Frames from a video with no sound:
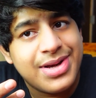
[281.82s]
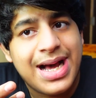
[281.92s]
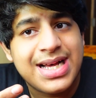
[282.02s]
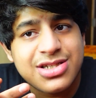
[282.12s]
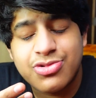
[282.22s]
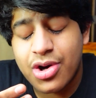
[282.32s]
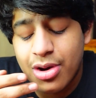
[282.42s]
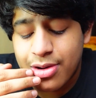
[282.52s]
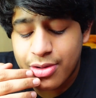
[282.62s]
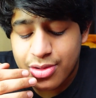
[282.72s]
as we
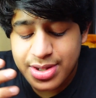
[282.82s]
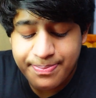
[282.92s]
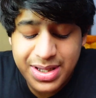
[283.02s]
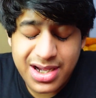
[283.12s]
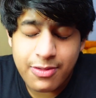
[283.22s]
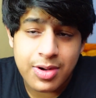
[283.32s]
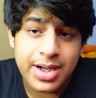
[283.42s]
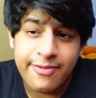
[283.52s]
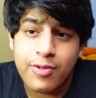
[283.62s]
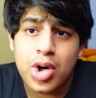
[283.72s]
all know, the bigger
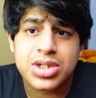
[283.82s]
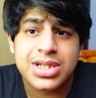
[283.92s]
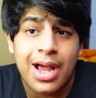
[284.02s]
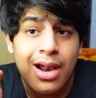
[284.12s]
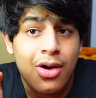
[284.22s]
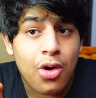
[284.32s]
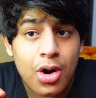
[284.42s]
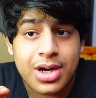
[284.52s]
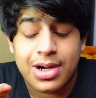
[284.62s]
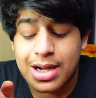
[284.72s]
one was a
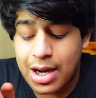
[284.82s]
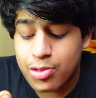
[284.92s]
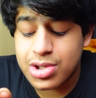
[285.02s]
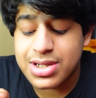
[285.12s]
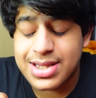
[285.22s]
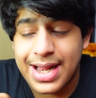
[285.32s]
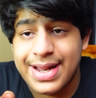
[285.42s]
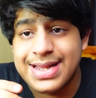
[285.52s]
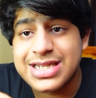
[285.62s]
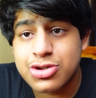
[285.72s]
lot louder
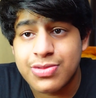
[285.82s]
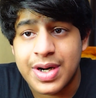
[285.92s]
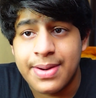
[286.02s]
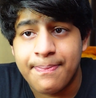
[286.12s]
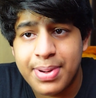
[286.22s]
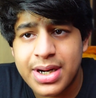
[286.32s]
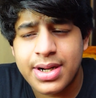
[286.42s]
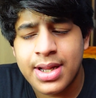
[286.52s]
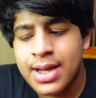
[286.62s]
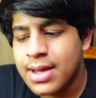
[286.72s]
than this one,
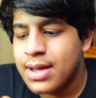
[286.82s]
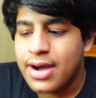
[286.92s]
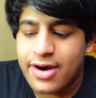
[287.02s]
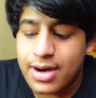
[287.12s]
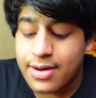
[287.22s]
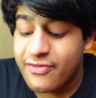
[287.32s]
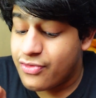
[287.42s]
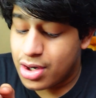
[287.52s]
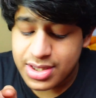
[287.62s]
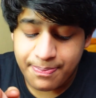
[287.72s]
but
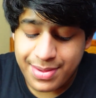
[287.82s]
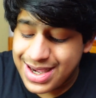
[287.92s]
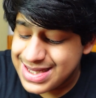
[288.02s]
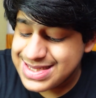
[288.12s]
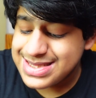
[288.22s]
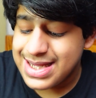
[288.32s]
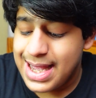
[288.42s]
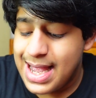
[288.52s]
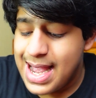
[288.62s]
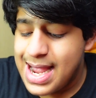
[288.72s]
for the price
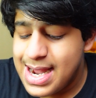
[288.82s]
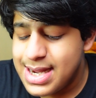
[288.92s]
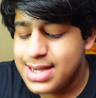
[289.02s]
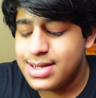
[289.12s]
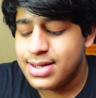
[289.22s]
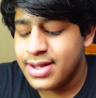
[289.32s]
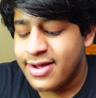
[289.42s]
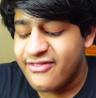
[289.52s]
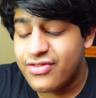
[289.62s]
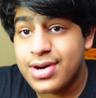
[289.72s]
and
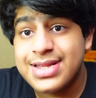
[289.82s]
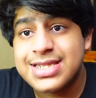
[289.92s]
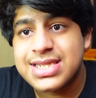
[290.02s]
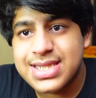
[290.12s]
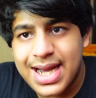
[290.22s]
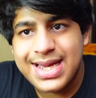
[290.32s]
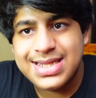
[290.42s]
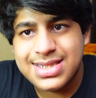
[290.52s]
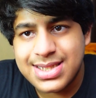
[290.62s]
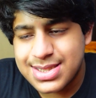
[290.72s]
for the size,